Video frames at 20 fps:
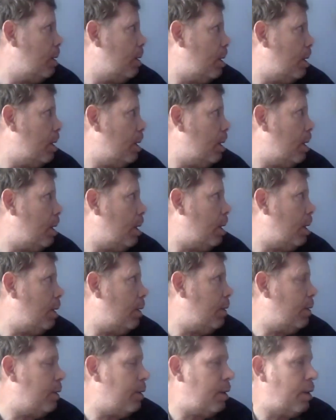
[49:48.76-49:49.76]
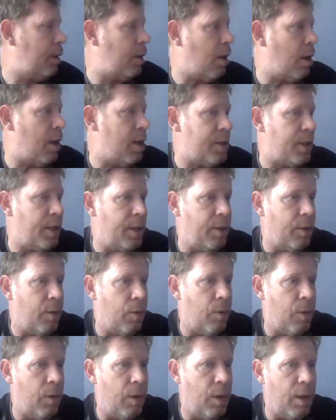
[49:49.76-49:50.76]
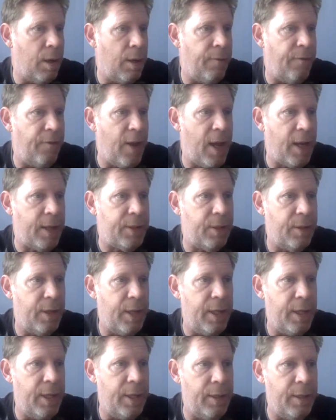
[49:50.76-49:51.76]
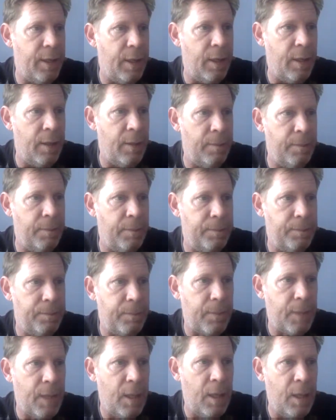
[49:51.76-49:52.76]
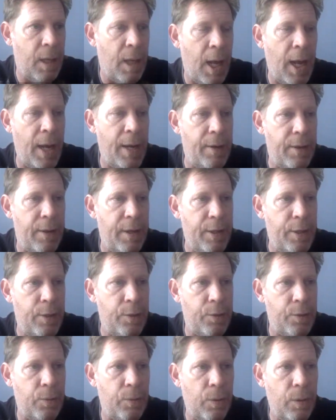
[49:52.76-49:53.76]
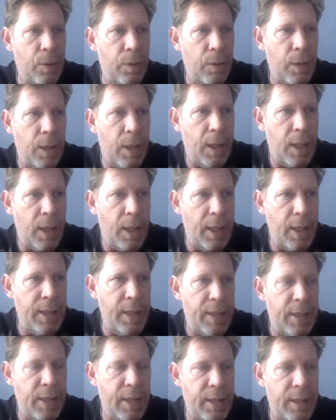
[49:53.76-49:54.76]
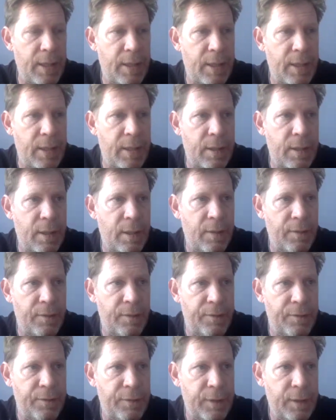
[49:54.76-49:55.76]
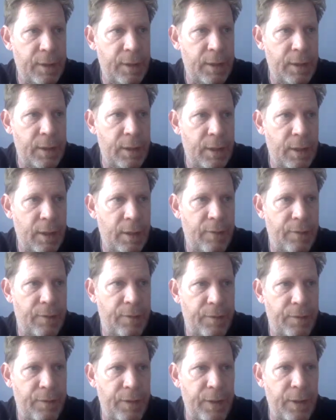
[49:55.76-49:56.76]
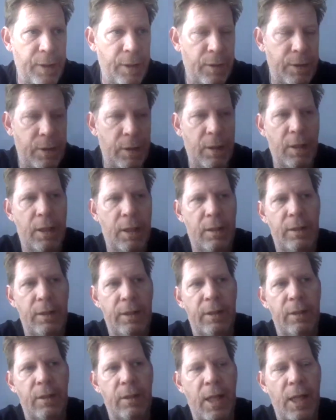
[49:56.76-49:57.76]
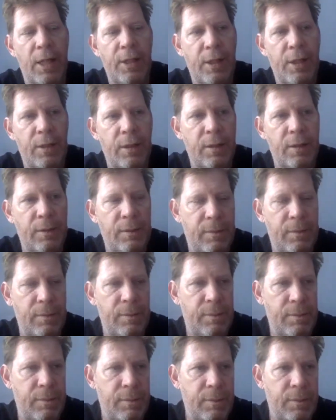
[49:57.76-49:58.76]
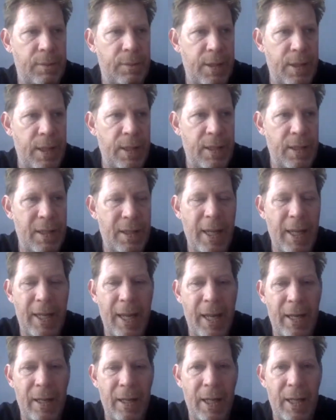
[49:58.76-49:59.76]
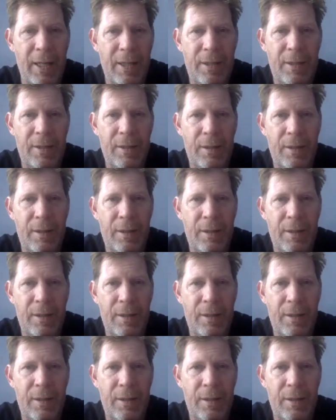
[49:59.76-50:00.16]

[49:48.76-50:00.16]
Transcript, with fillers: uh, causing or a factor in um, higher than usual uh, incidences of, of neuro neurological diseases like A L S.